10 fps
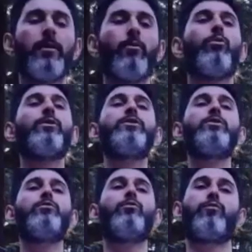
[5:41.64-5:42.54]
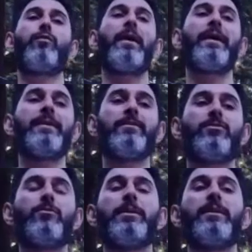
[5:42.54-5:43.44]
What do you find
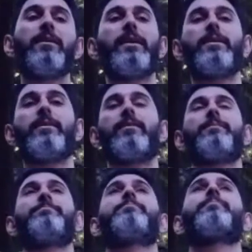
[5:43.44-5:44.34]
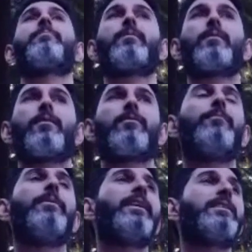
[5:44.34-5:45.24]
to be like the
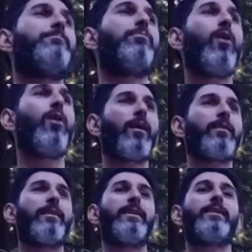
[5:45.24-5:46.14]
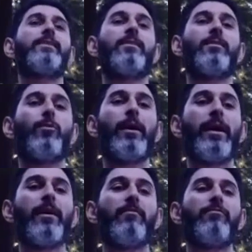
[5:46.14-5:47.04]
biggest block that gets in the
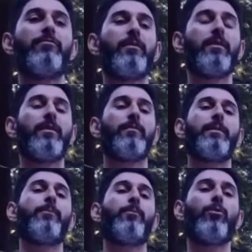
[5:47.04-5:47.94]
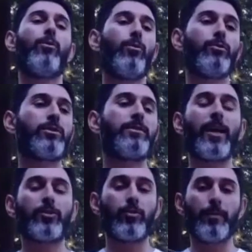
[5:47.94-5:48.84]
way of people just
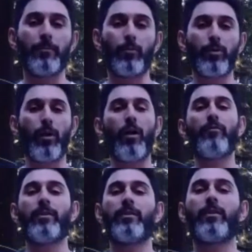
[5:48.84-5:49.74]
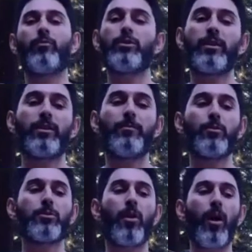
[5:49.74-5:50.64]
naturally being more confident? Like what's like the
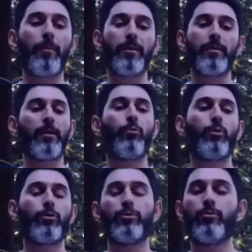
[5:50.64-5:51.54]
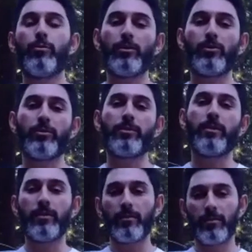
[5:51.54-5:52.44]
most common, like one or two things you're
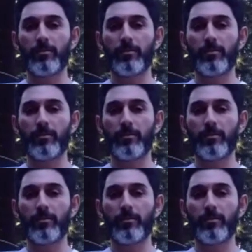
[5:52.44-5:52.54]
seeing?